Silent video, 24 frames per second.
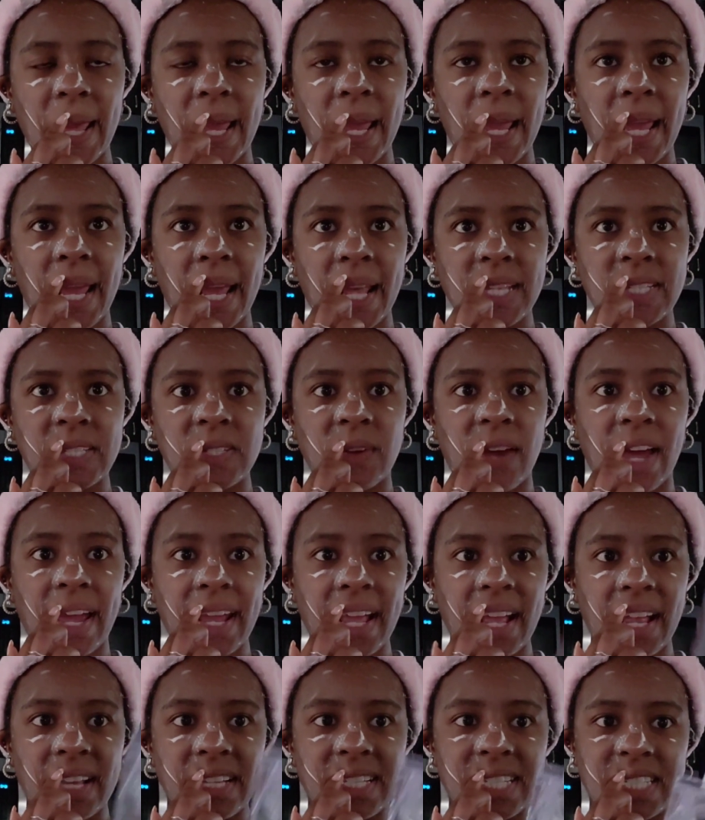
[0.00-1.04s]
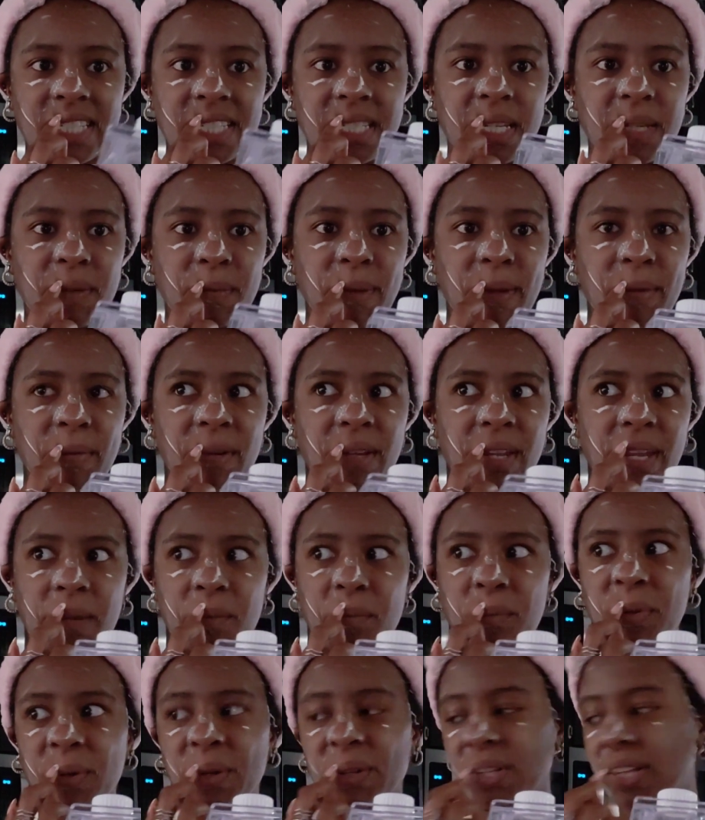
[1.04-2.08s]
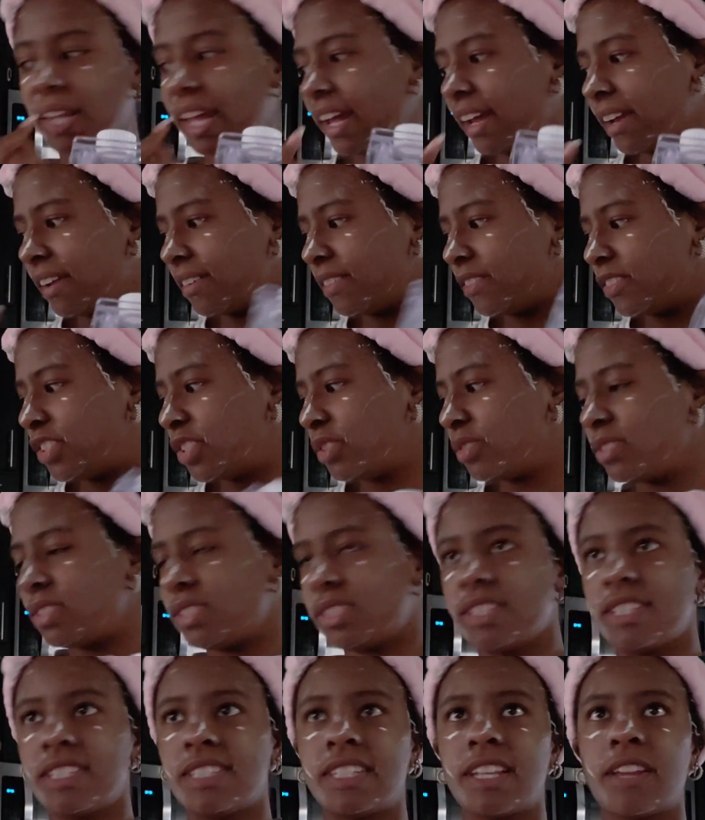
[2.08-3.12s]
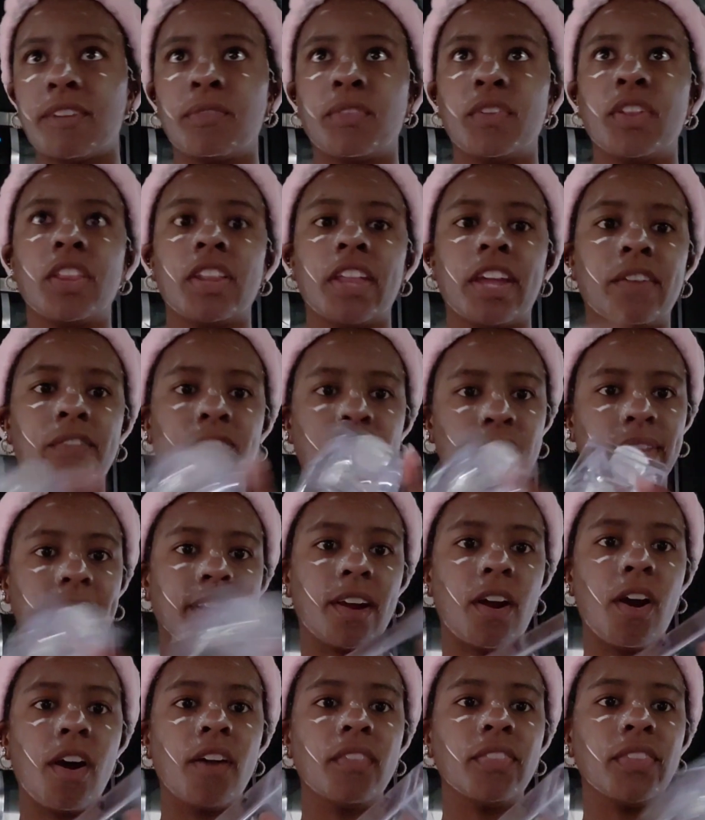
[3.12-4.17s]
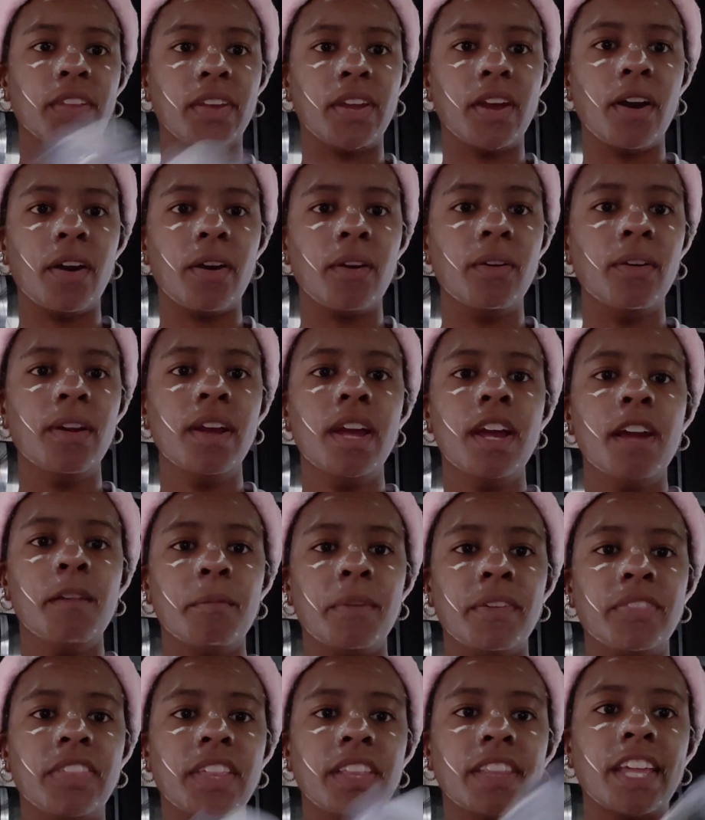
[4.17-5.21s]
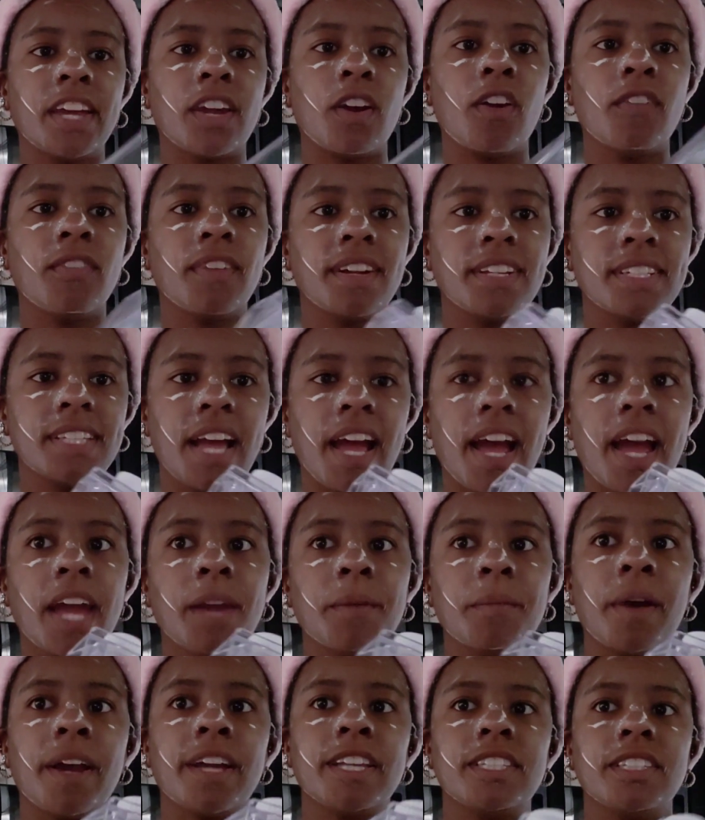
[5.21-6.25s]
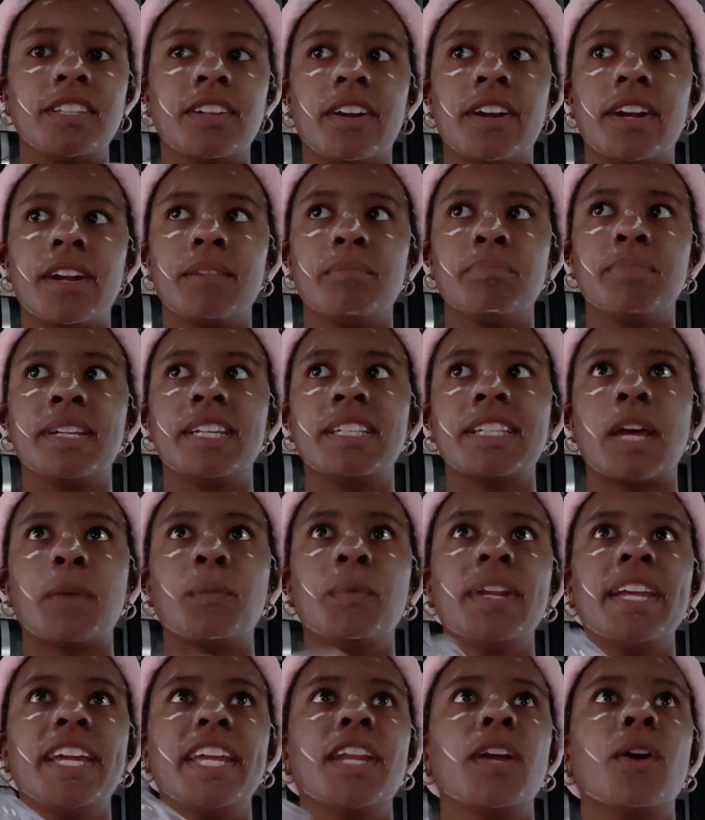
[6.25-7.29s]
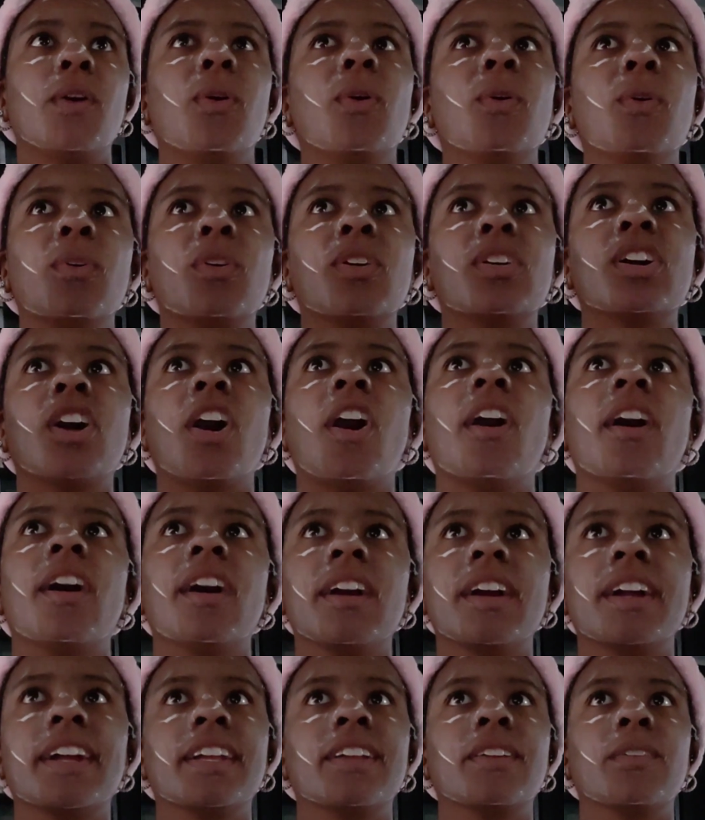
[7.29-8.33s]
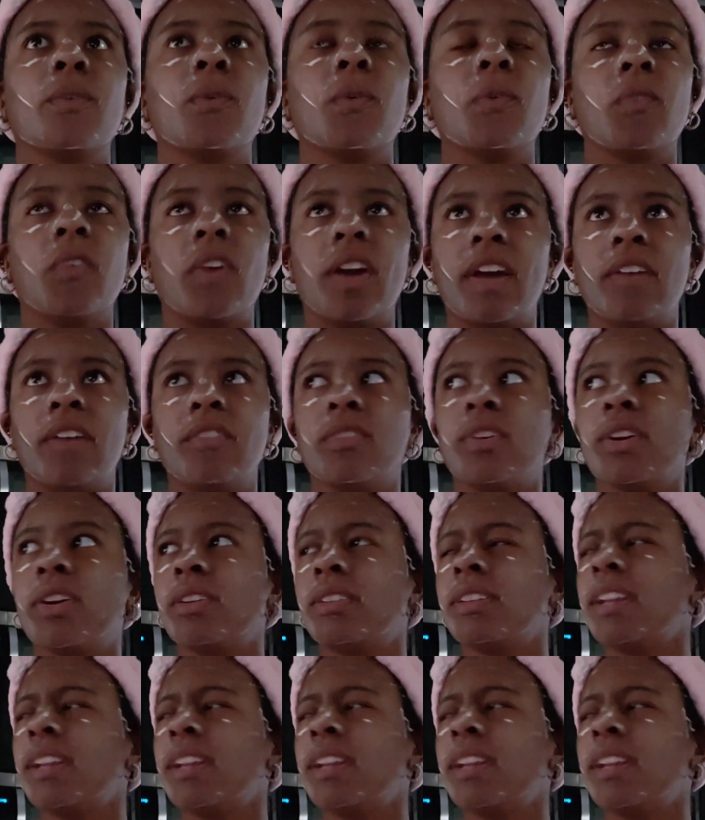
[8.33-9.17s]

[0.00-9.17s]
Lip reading: And so I got it just to be able to like put like juice and stuff with it, like for like on the go. But then like over time I started, because I wouldn't get a whole carton or whatever,